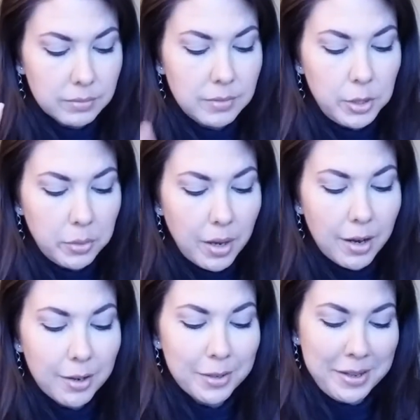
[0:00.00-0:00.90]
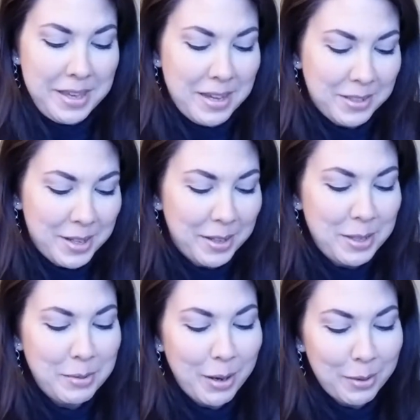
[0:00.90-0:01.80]
you are, I can't talk,
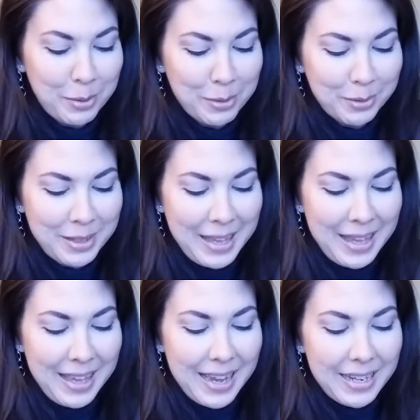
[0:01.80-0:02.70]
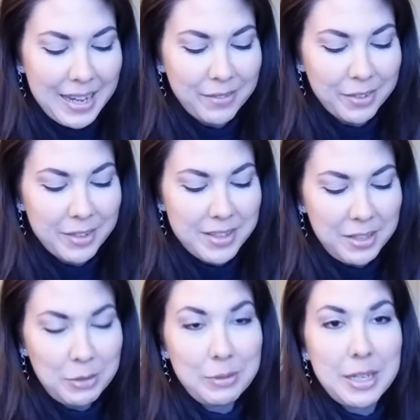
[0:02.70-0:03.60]
you are whole and have everything
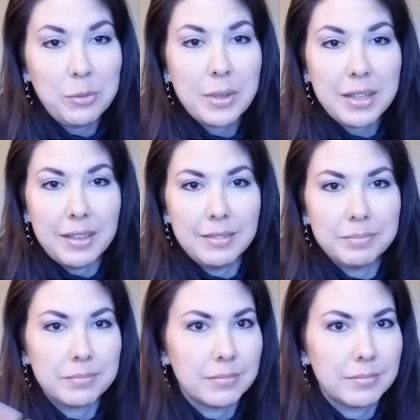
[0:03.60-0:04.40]
you need within."